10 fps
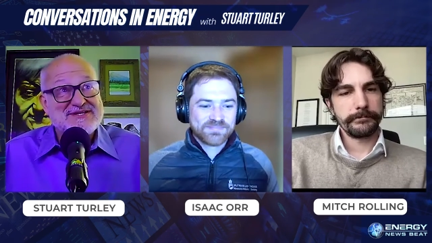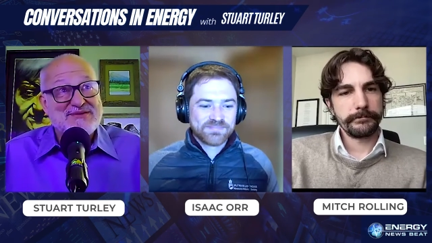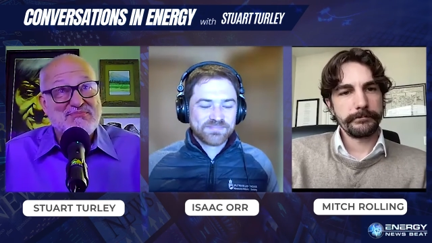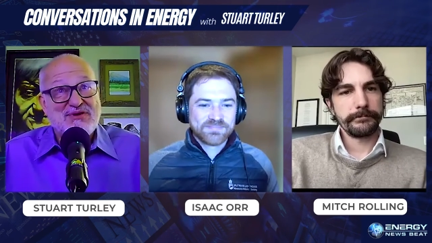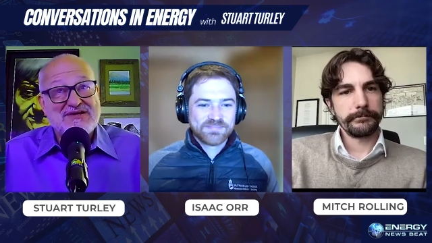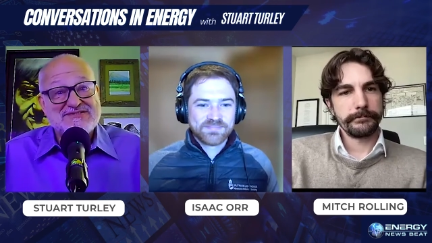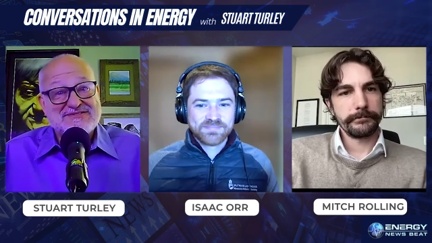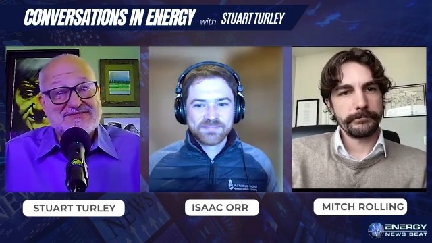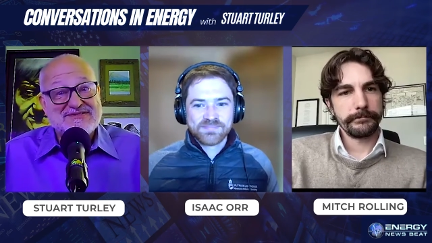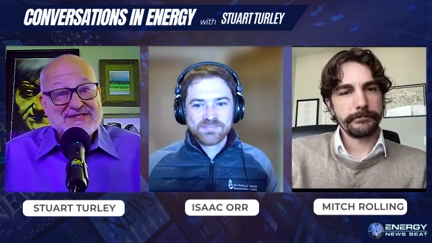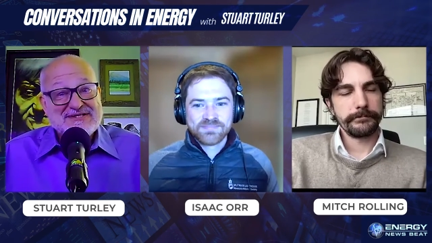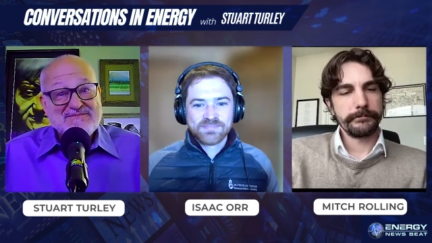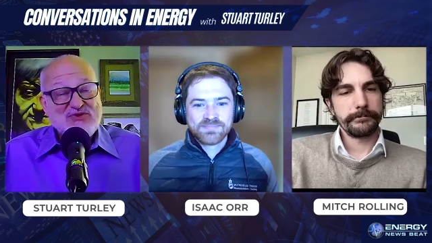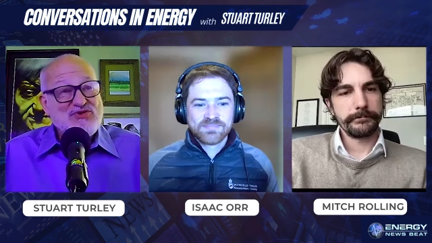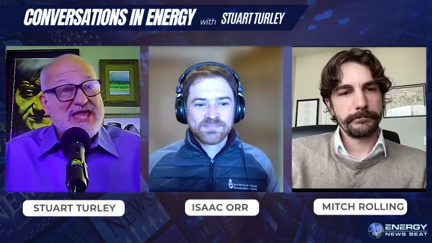Speaker 1: into Boston.
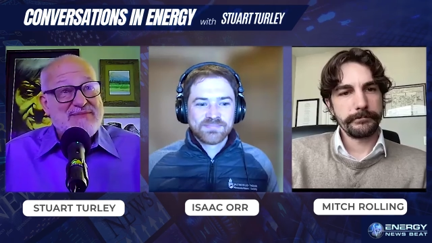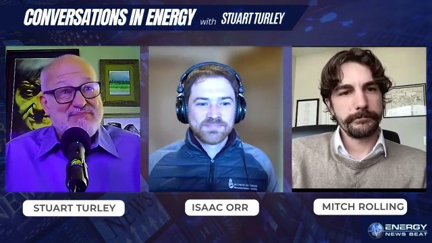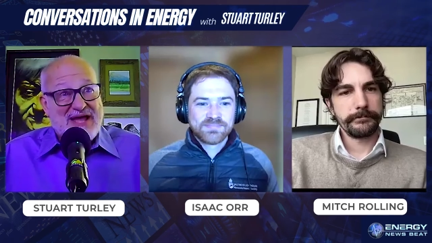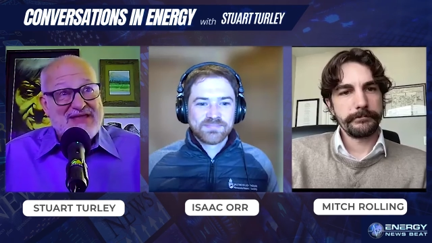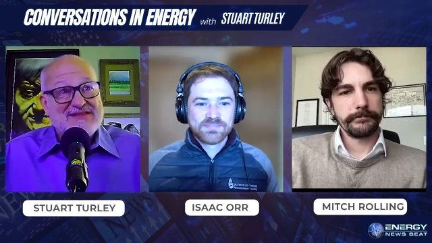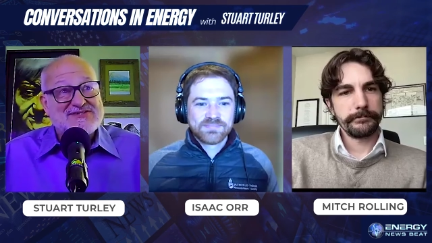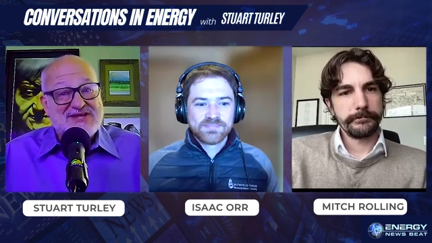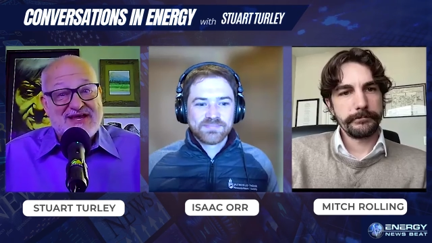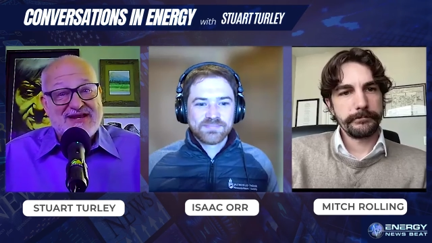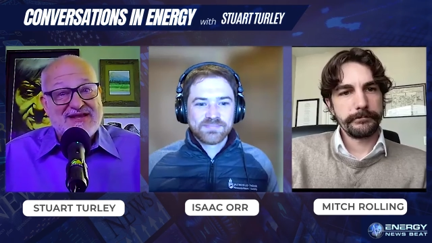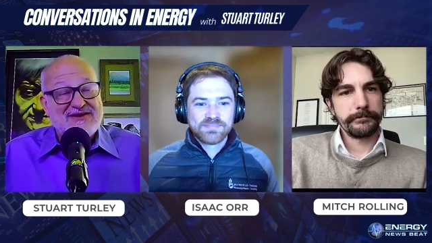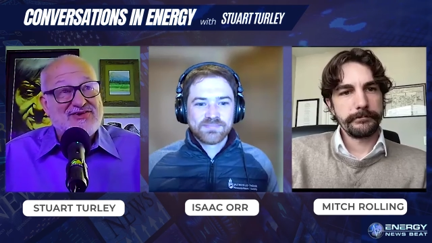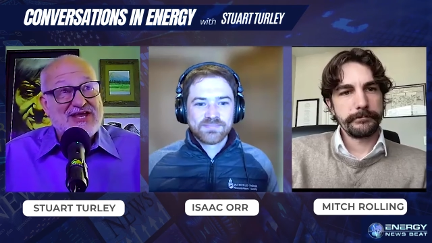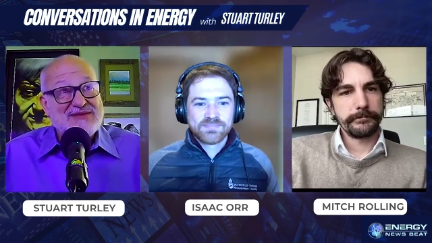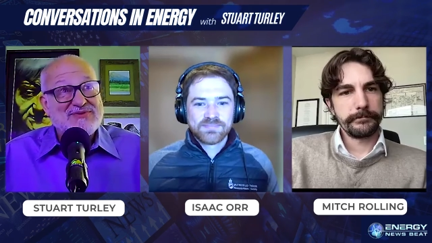You can't buy this kind of
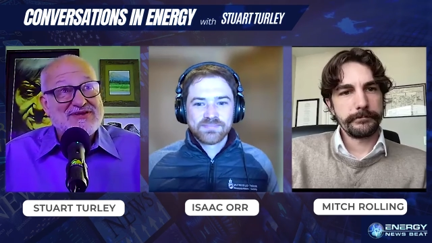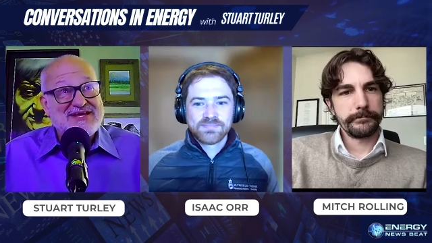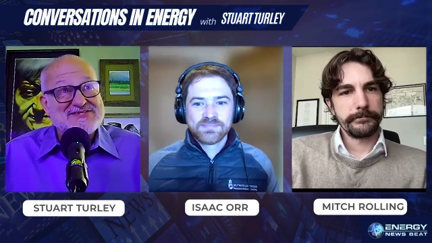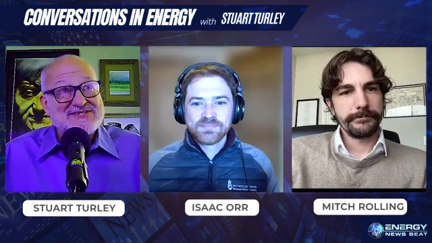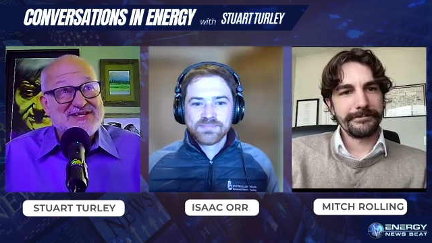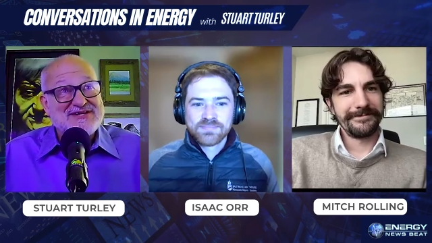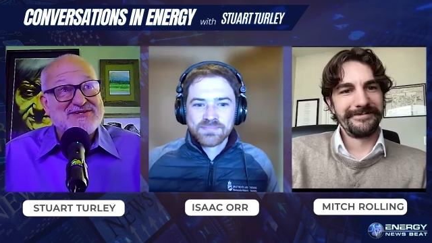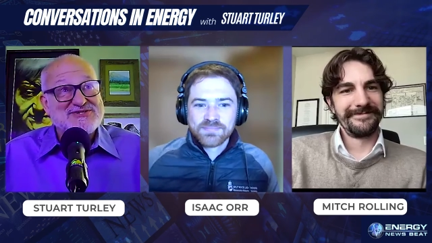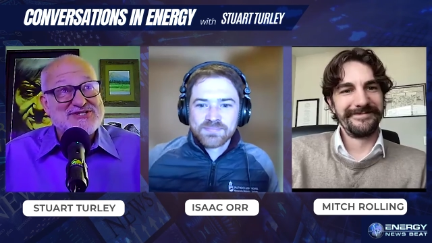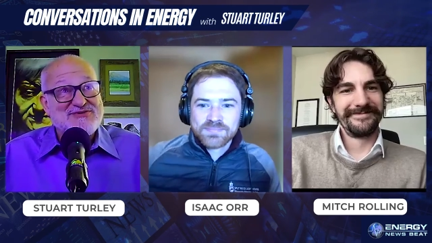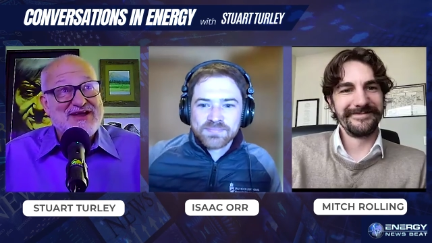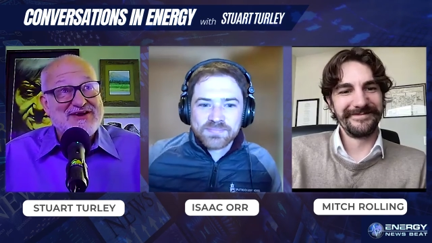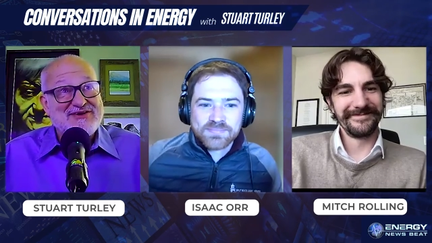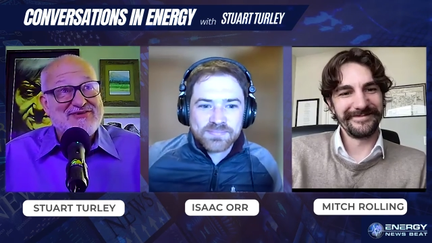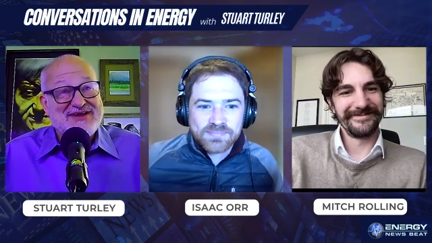entertainment as an energy
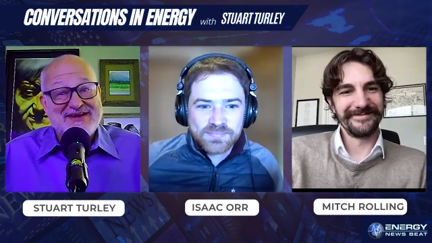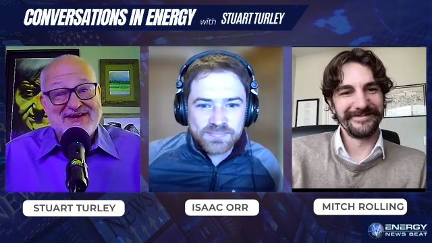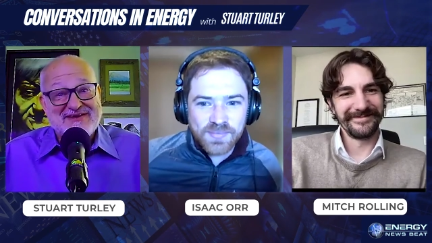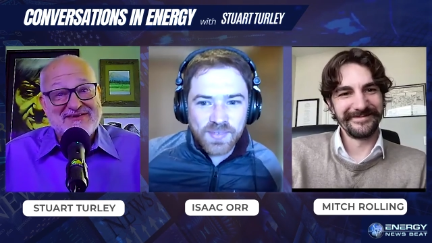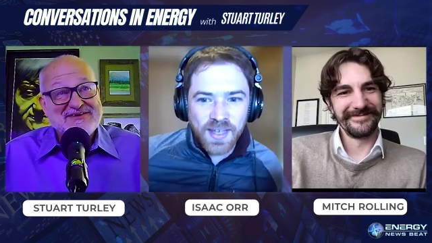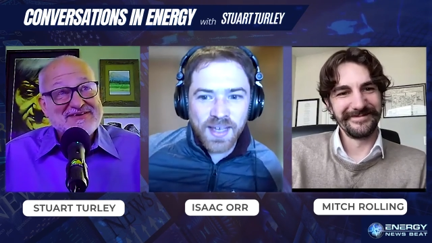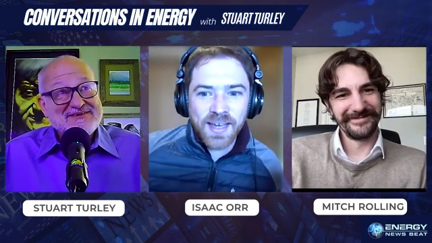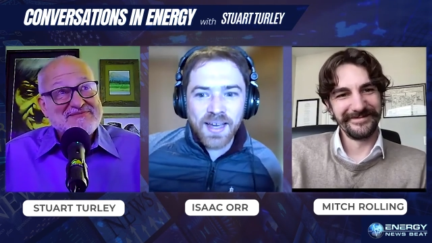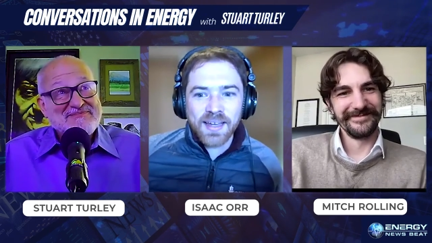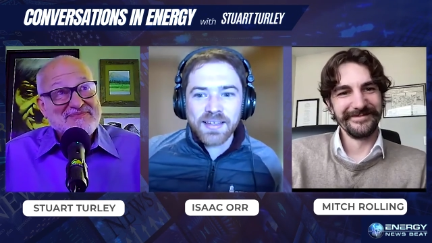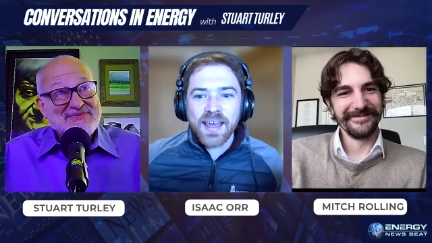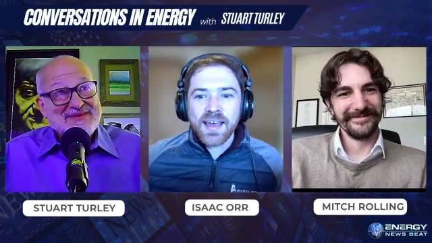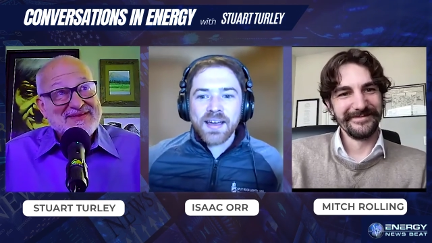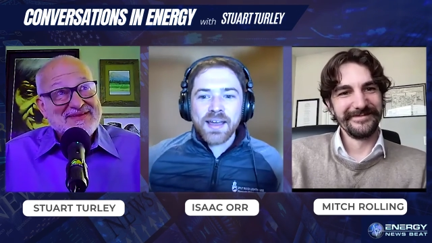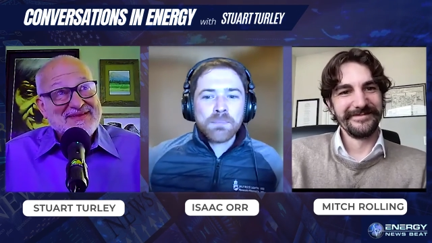writer right now.
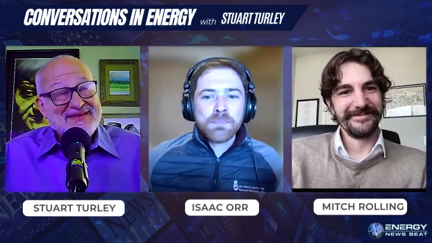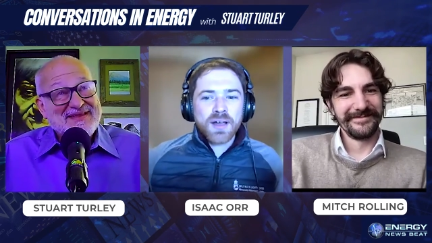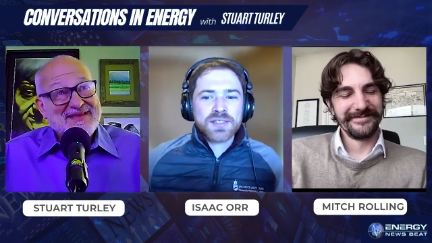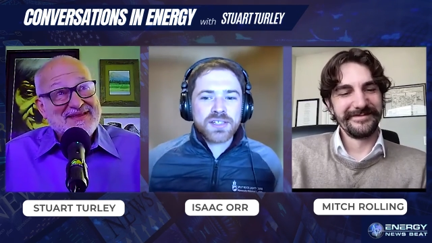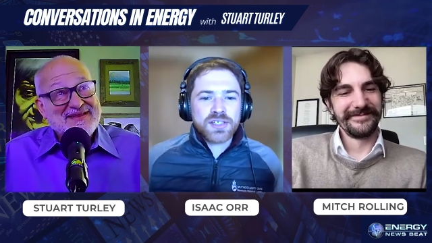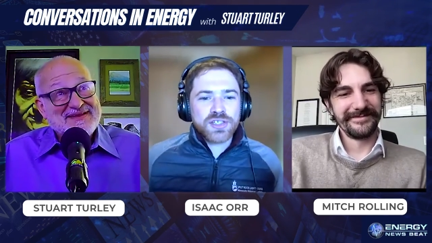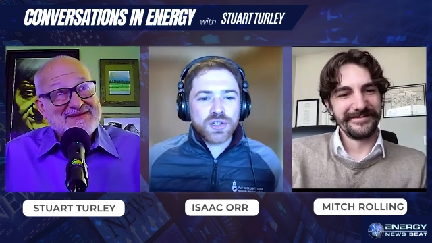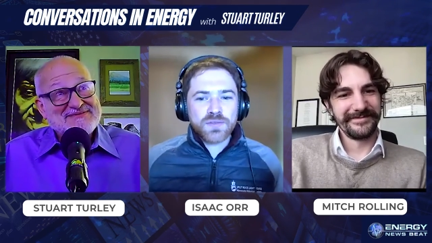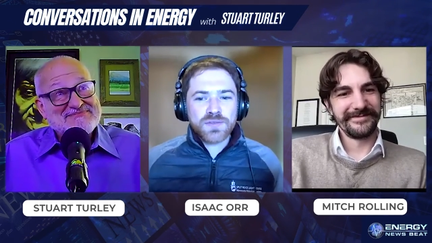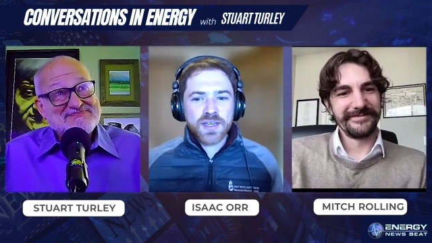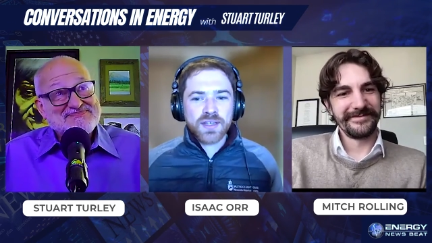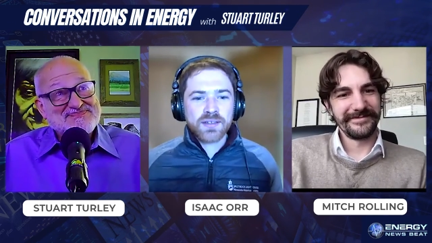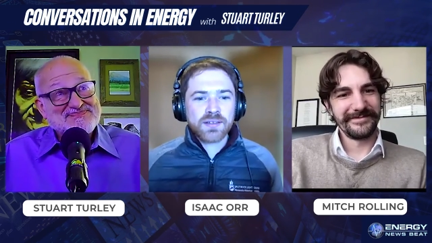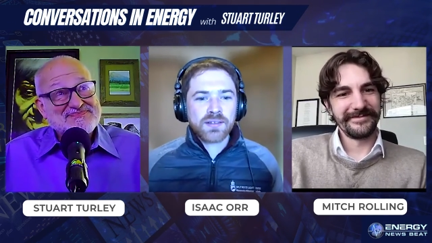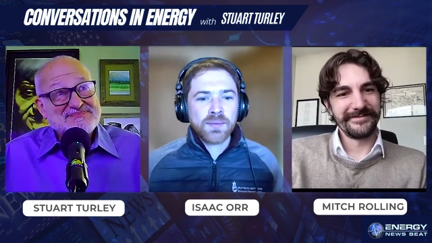
Speaker 2: Yeah, and Boston deserves
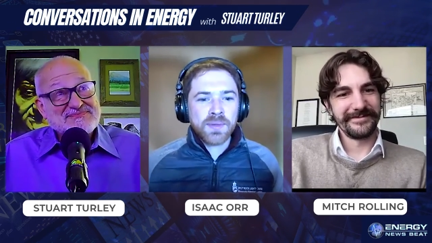it. I